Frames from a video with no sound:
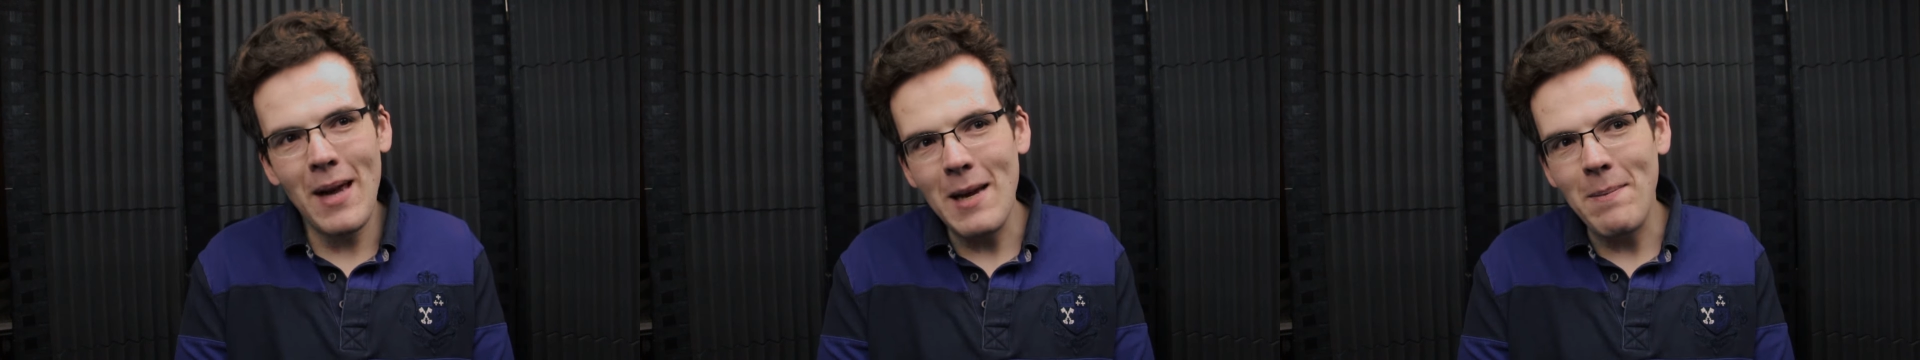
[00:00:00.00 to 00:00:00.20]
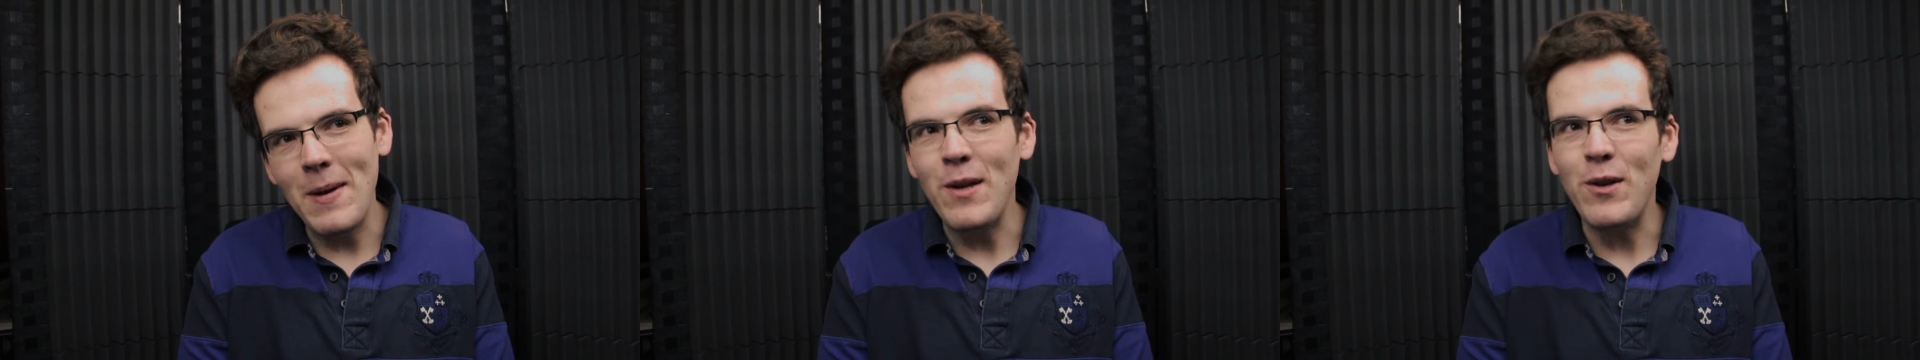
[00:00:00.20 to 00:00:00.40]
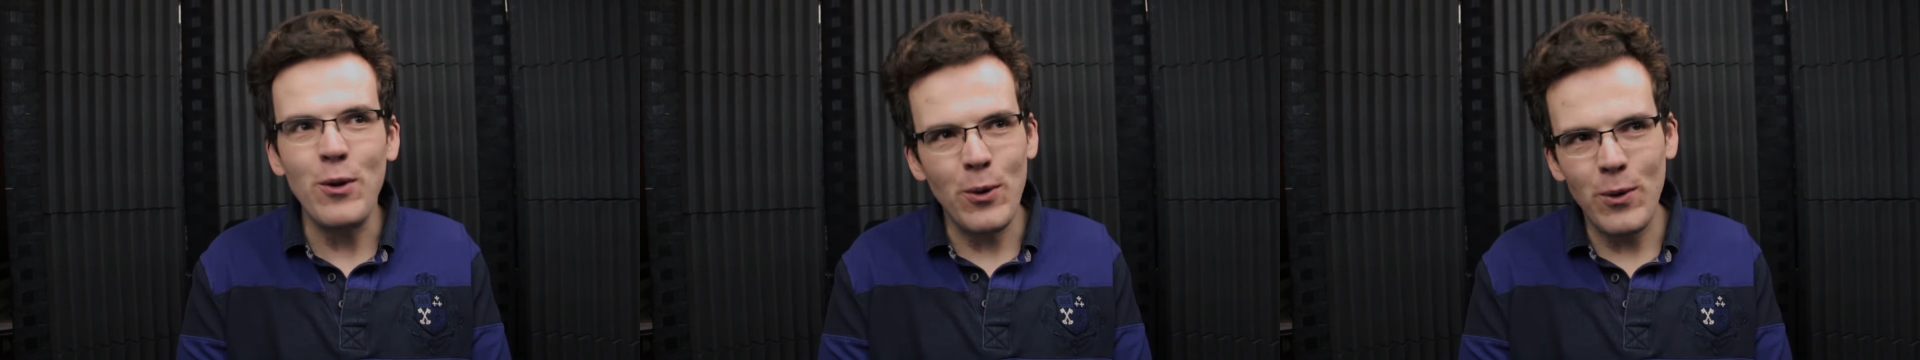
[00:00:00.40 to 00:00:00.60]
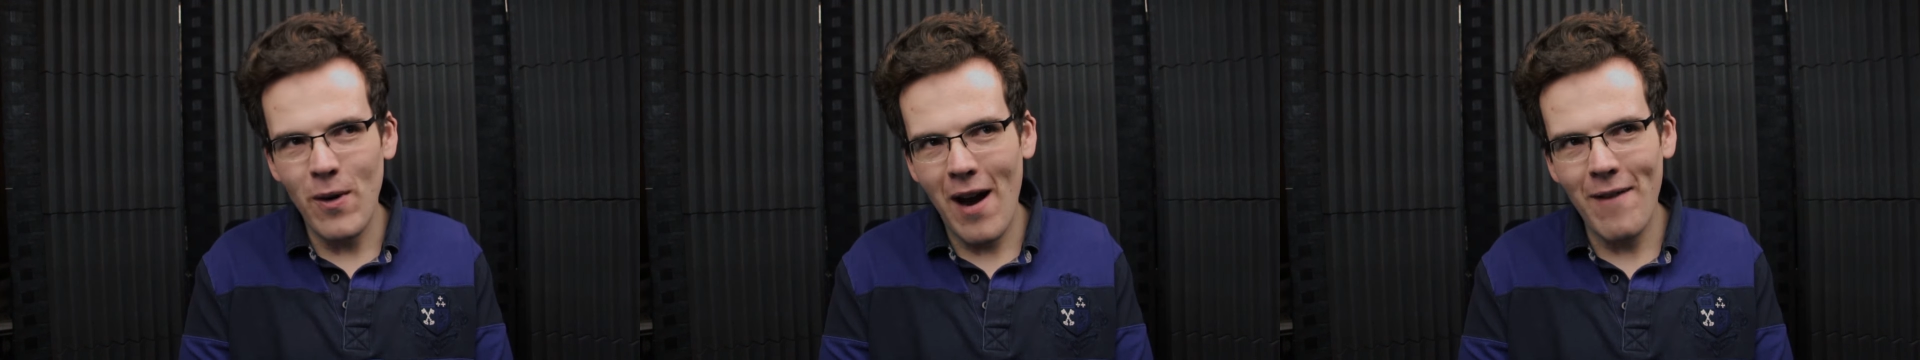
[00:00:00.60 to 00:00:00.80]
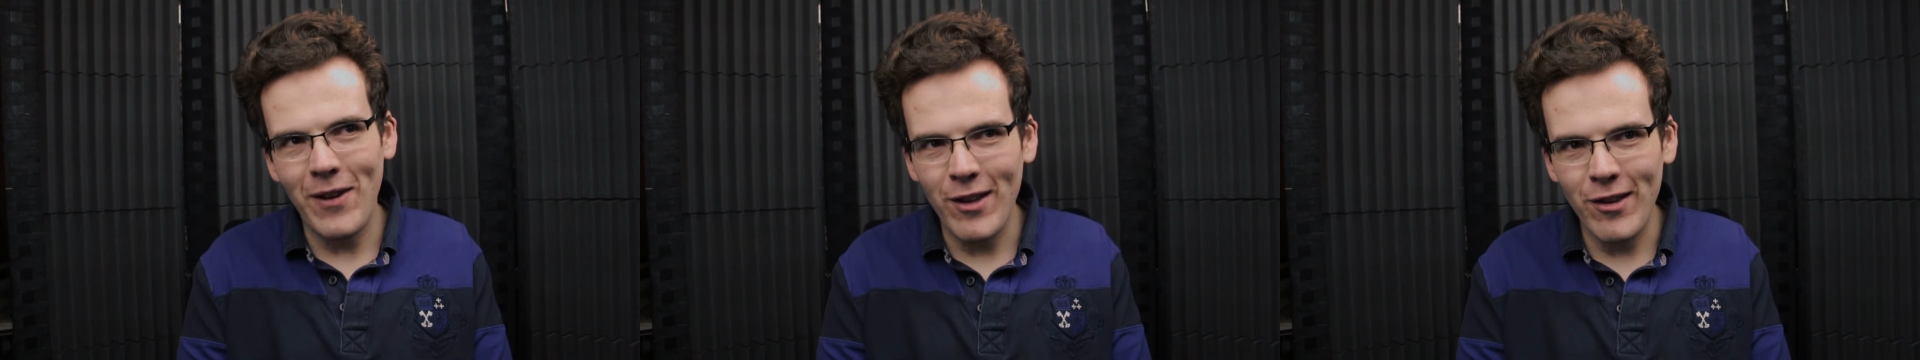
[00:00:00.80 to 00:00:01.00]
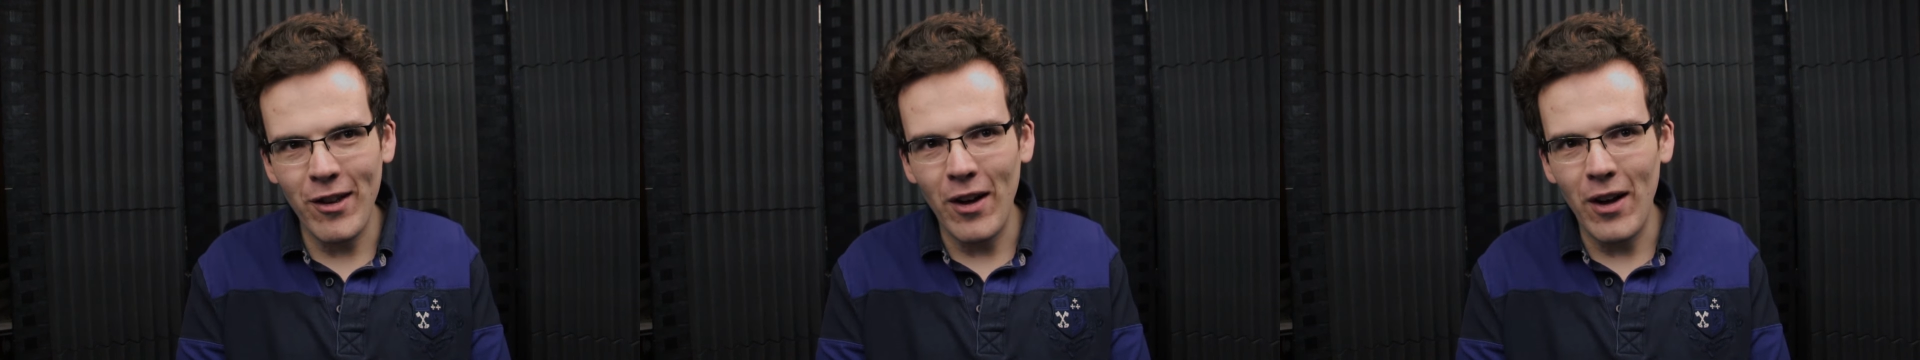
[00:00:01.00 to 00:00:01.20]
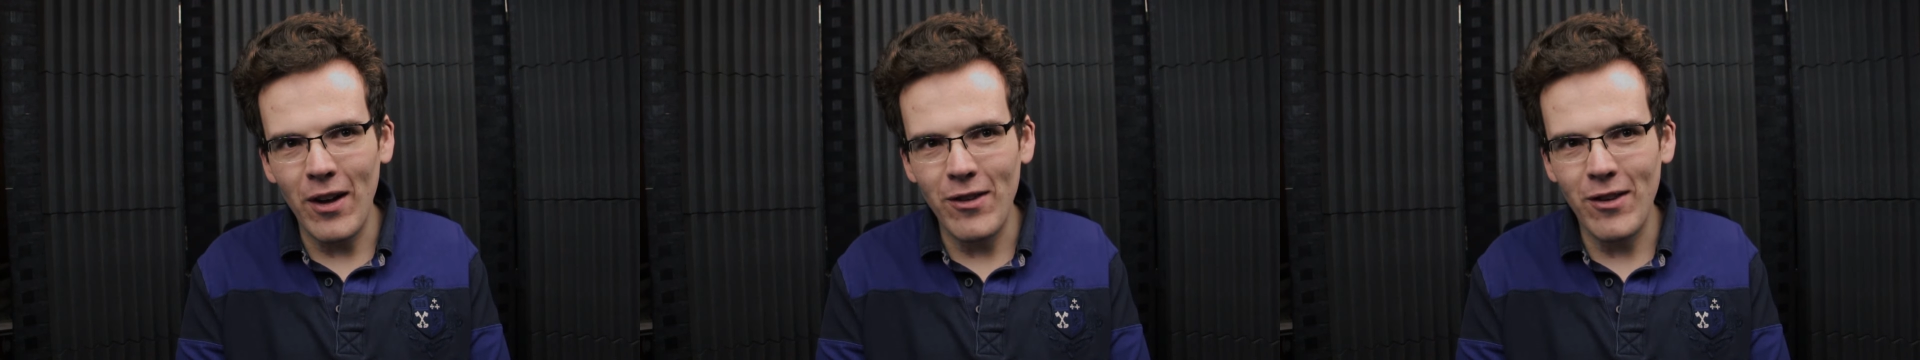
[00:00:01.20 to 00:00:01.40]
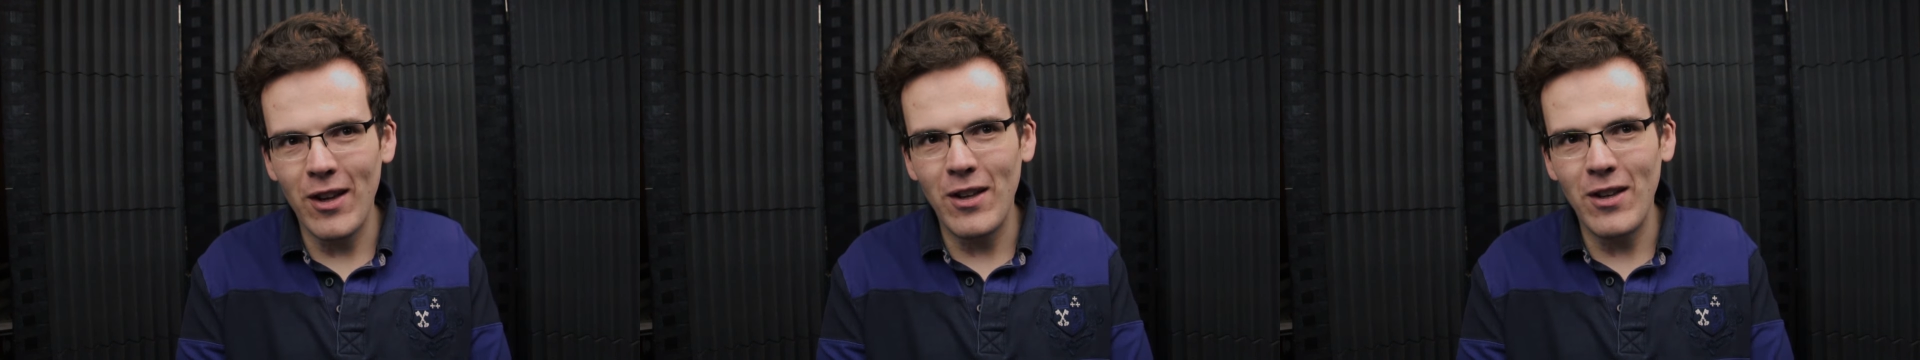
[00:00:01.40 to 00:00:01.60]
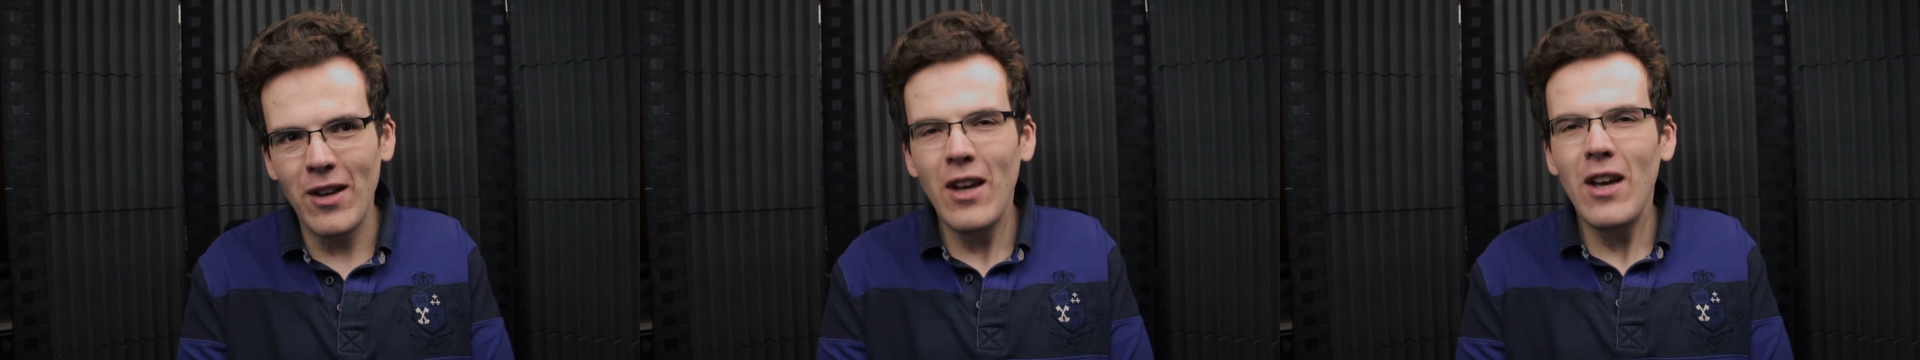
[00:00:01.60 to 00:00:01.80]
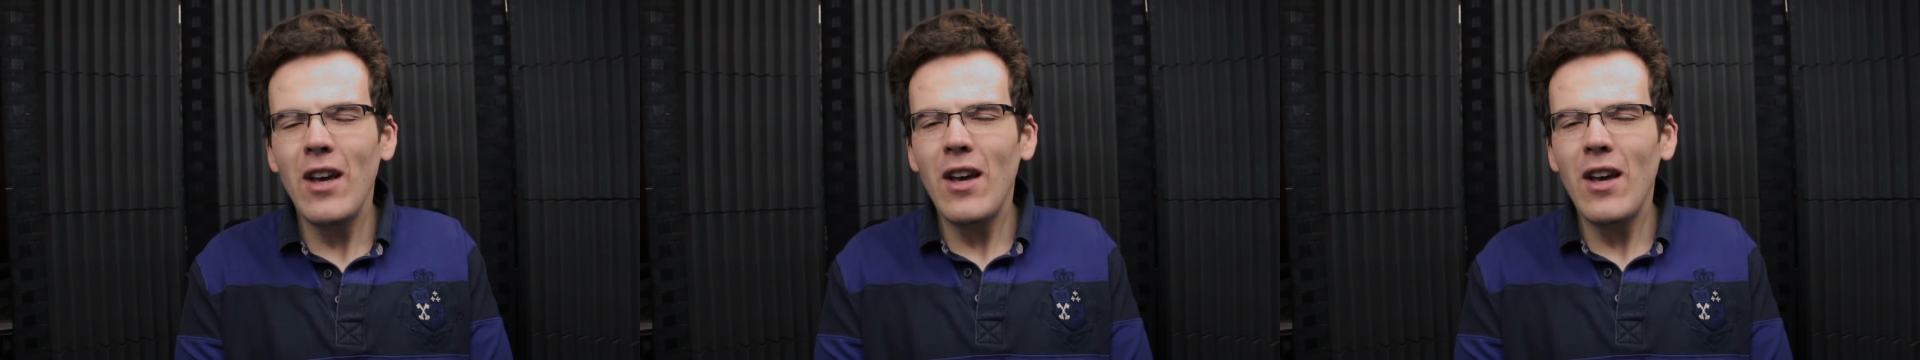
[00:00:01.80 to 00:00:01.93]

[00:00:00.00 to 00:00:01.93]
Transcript: maybe two graphics cards, and